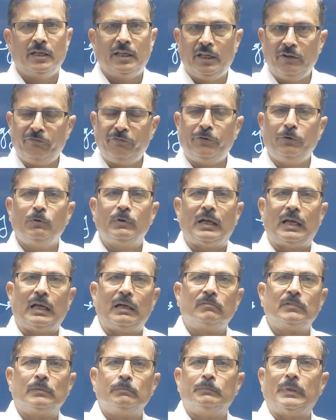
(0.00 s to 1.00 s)
if you
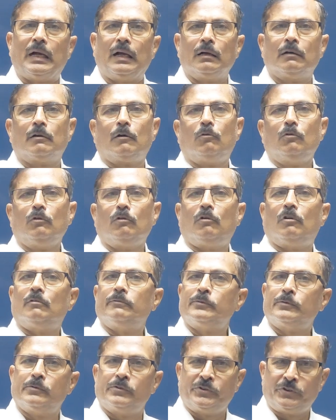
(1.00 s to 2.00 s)
have a background
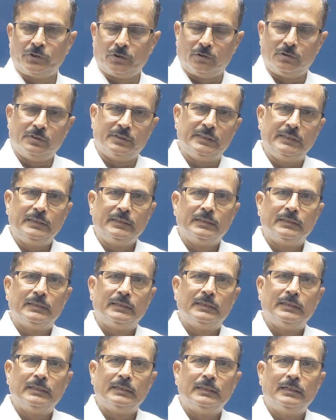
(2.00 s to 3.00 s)
of sociology,
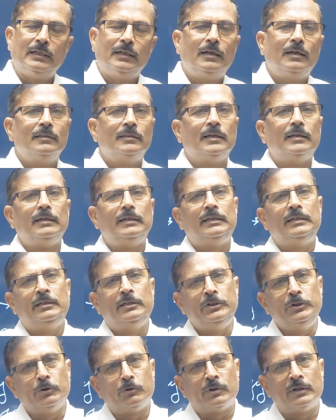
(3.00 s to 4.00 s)
then
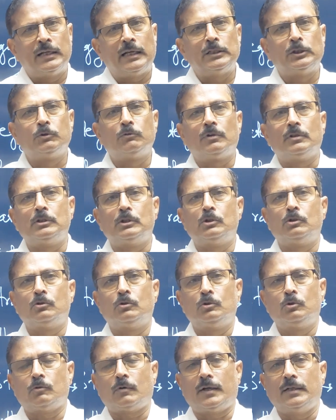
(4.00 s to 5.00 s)
your natural
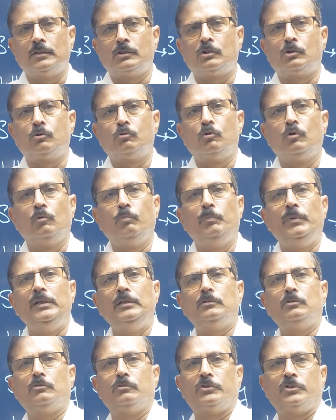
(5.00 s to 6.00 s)
choice should
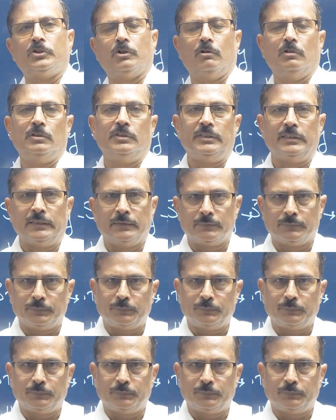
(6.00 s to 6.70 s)
be sociology.